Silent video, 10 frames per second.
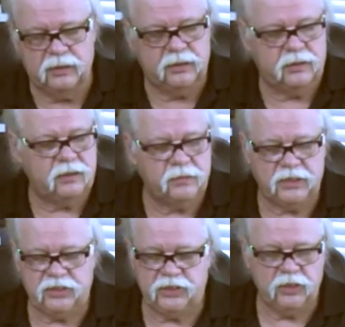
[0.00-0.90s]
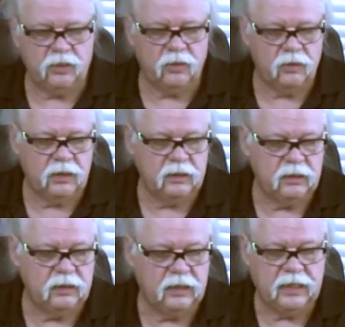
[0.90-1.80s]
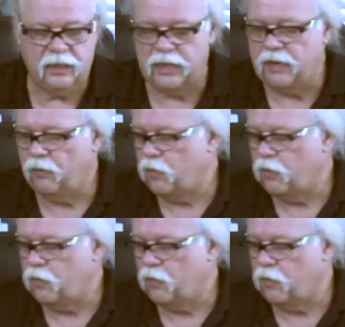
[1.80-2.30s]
So I'm going to show how that